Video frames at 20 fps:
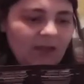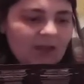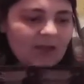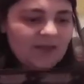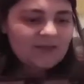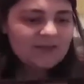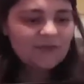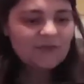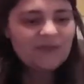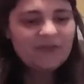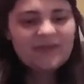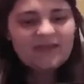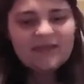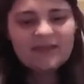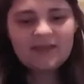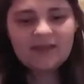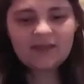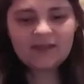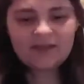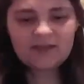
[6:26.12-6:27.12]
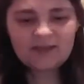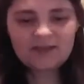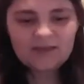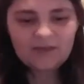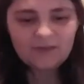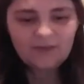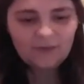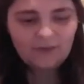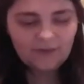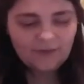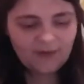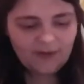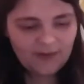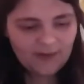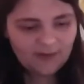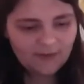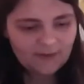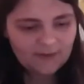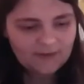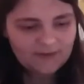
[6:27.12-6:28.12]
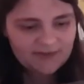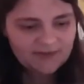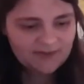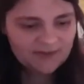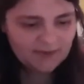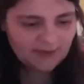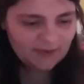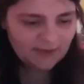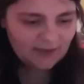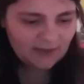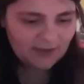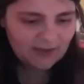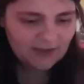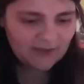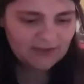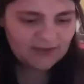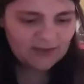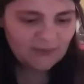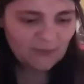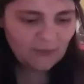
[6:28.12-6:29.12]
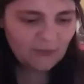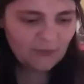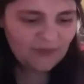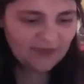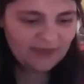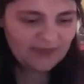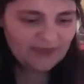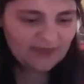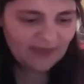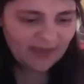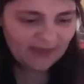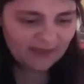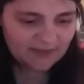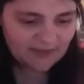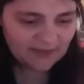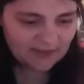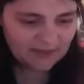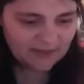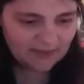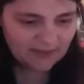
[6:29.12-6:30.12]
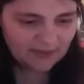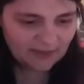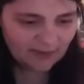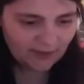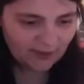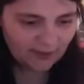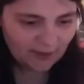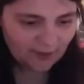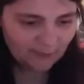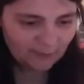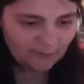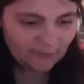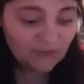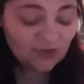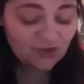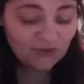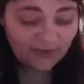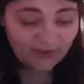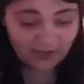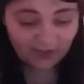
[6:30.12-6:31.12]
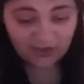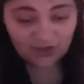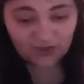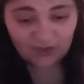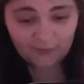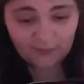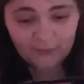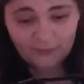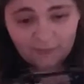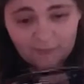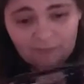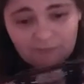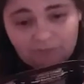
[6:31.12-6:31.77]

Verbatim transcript: So this is L'Oreal's Smooth Intense um, Straightening Shampoo.